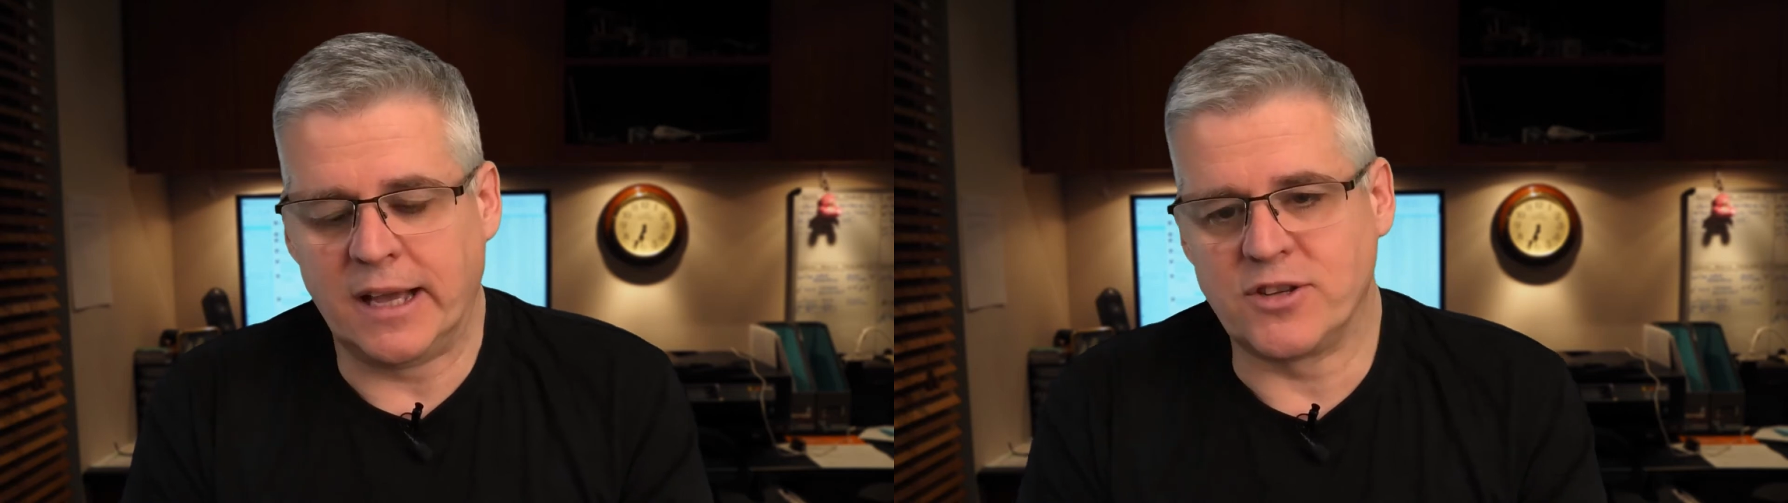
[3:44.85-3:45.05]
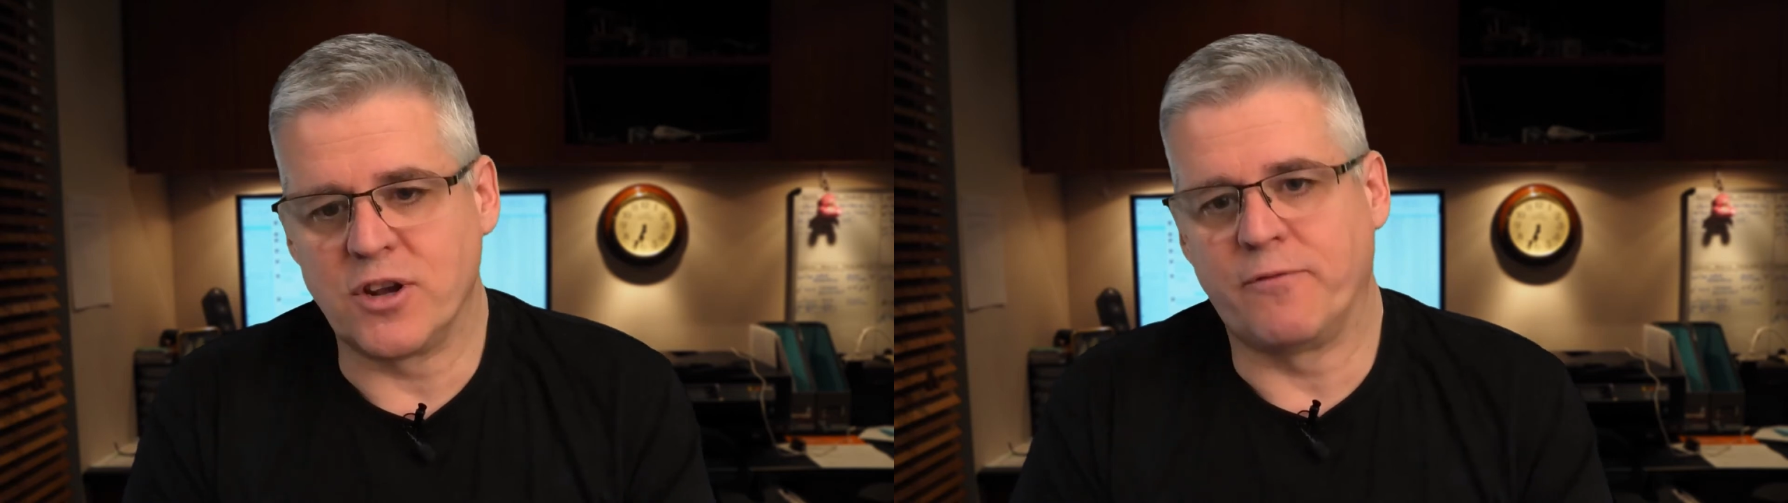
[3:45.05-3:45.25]

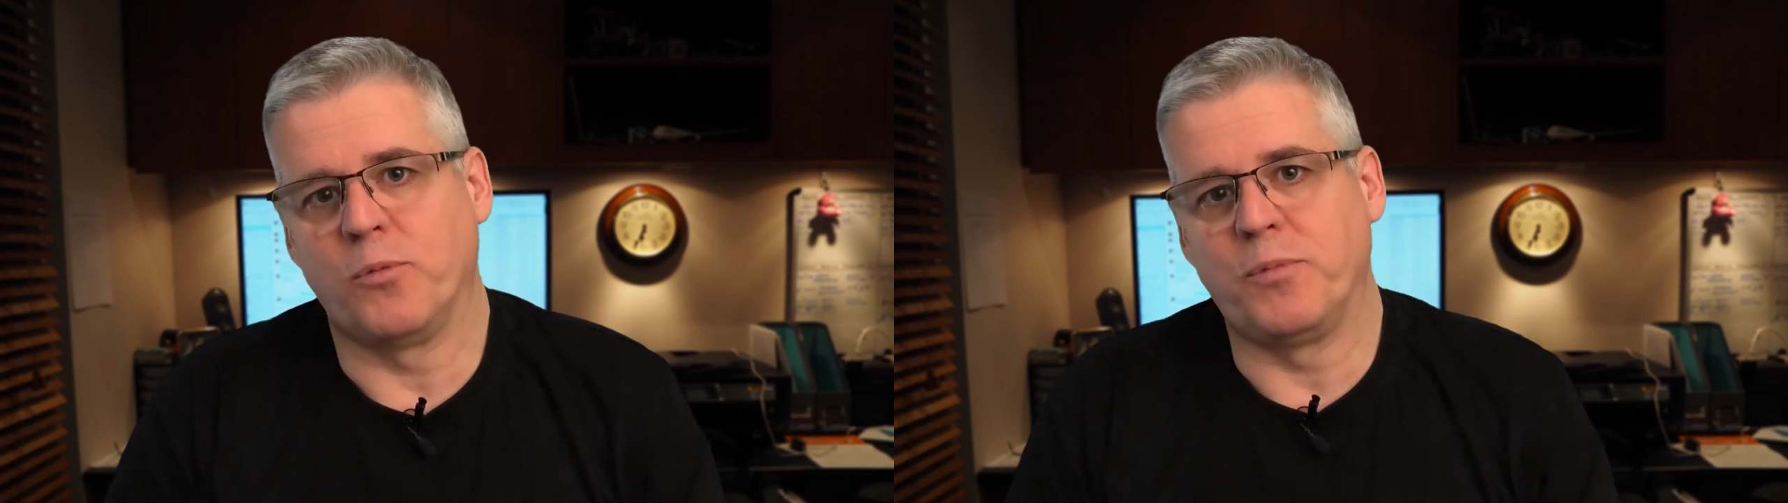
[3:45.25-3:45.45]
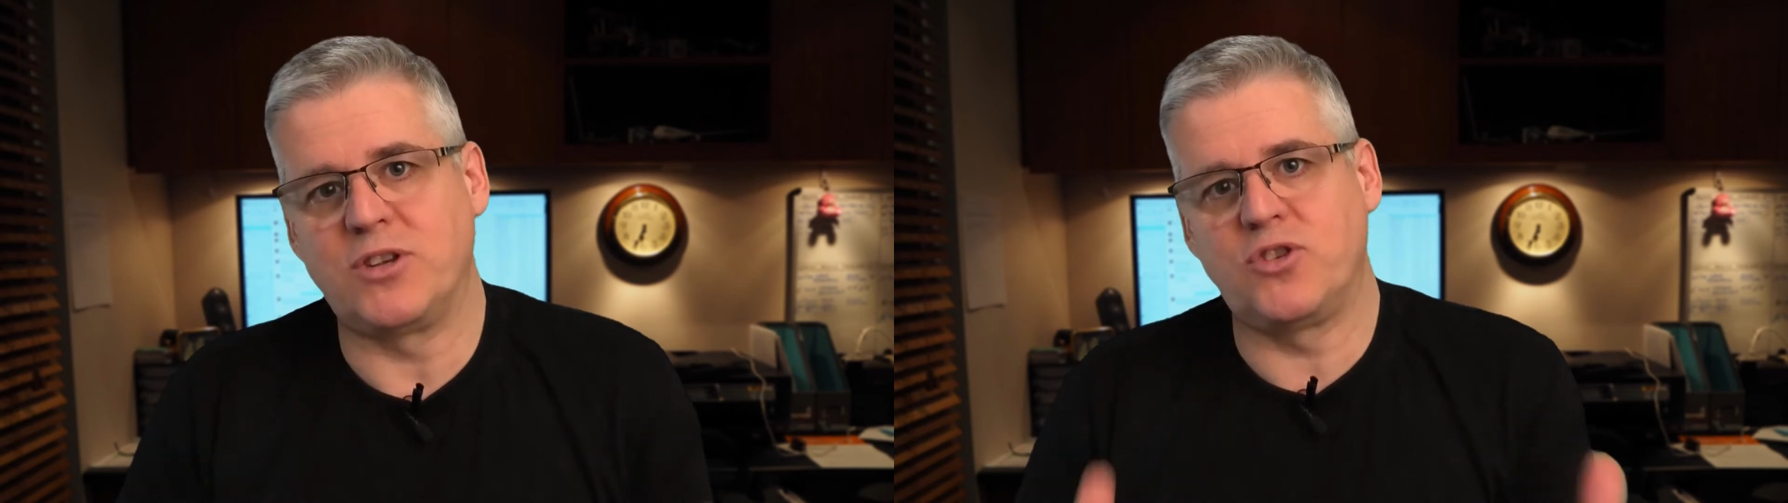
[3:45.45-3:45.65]
so
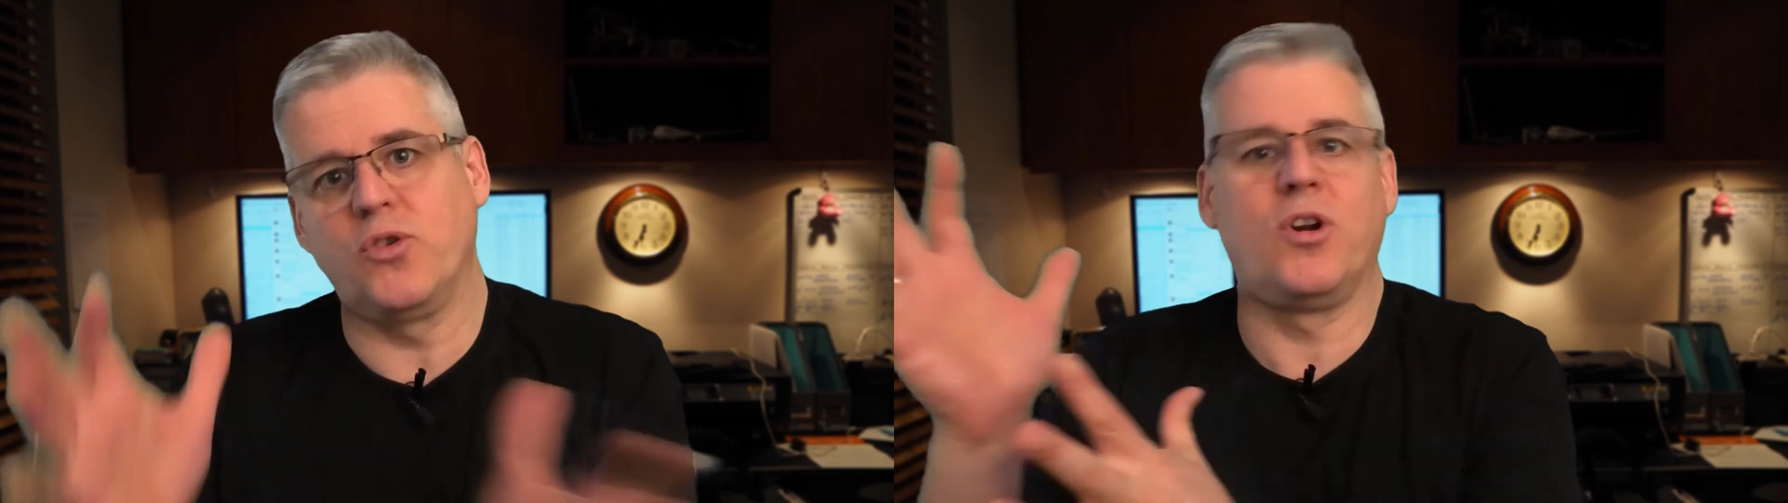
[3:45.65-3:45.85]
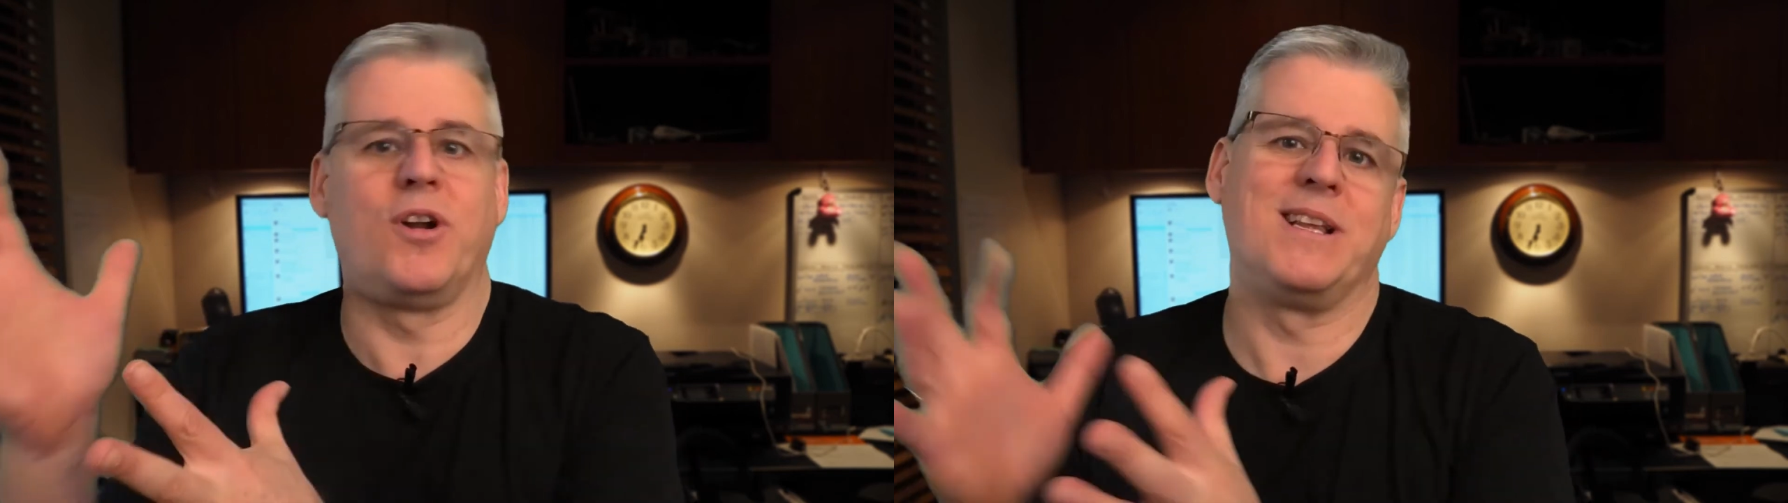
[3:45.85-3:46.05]
forth, we
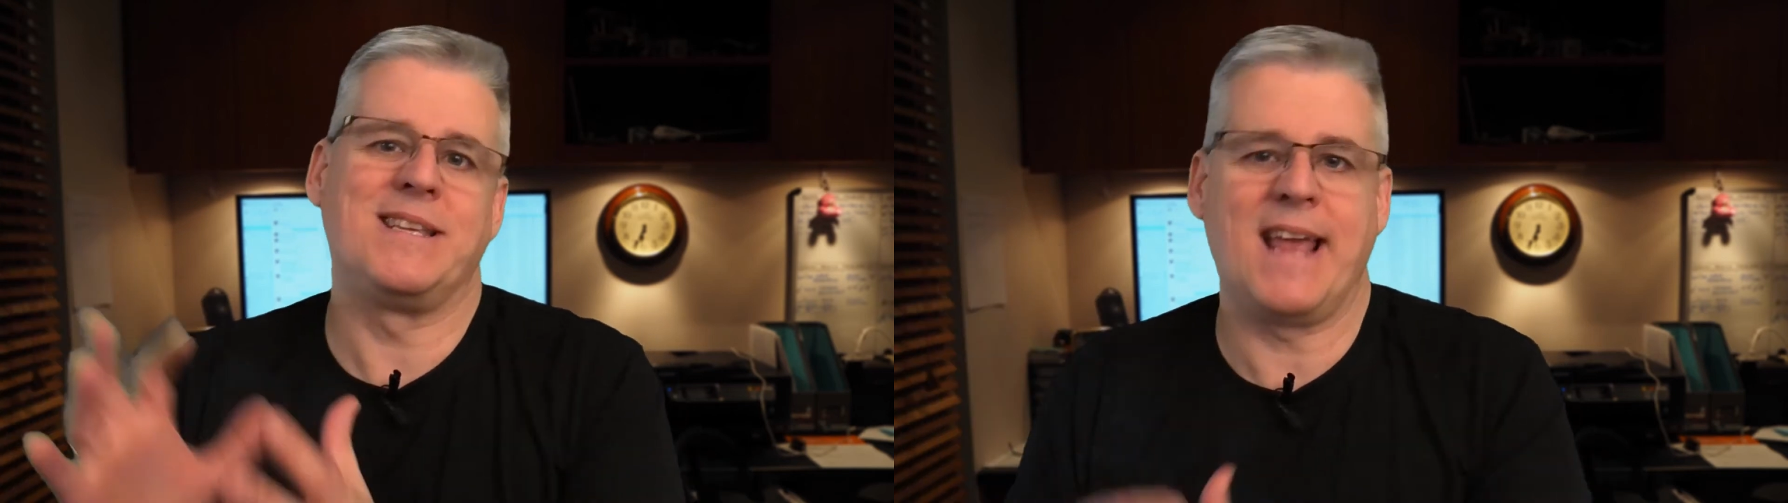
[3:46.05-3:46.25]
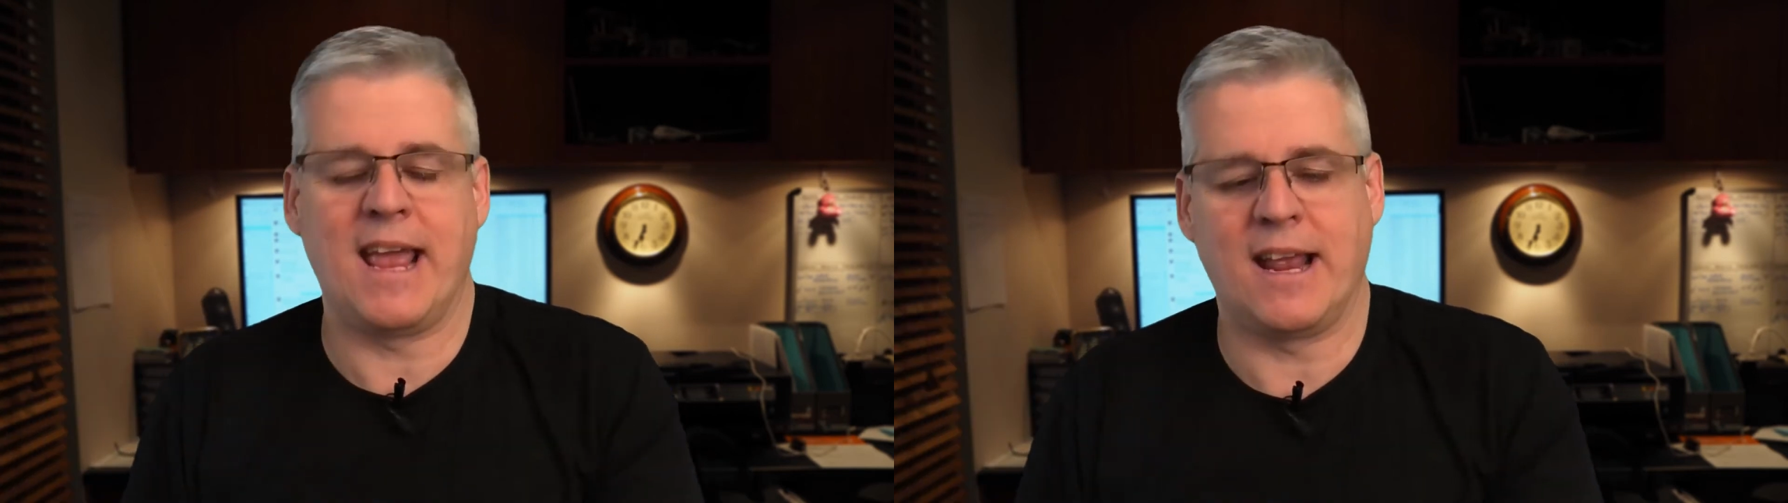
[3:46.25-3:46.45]
stood it on its
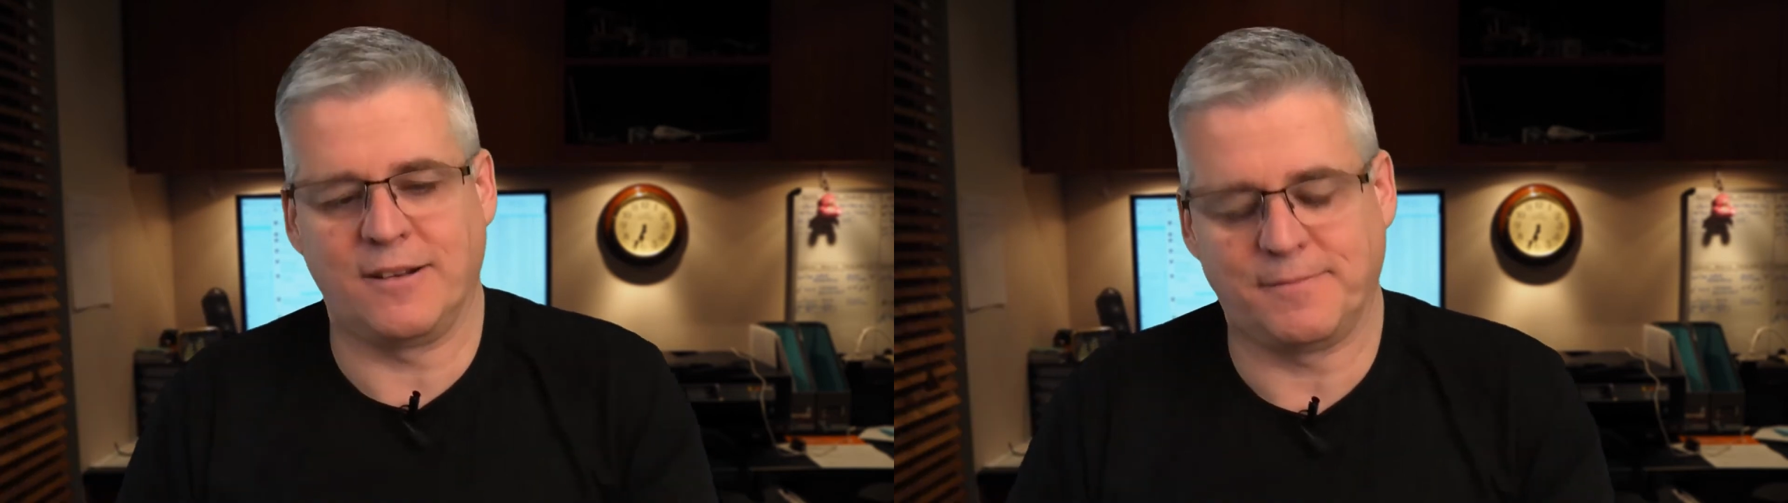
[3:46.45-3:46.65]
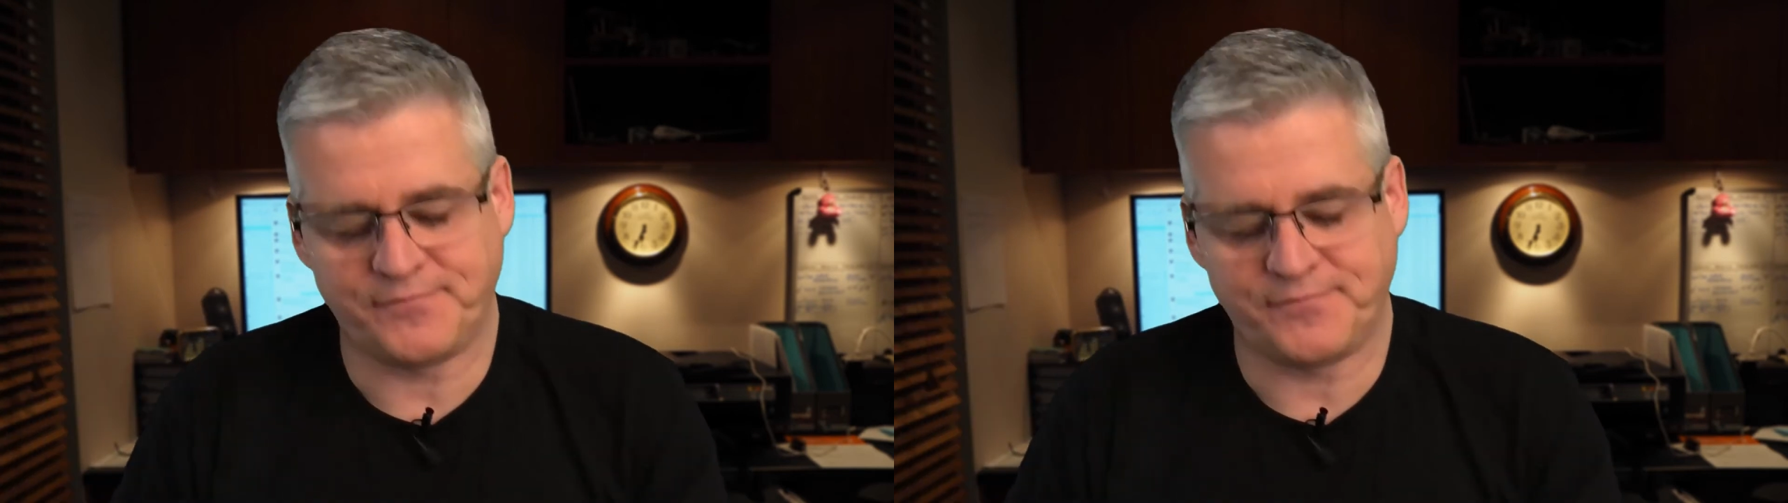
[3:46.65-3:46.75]
end.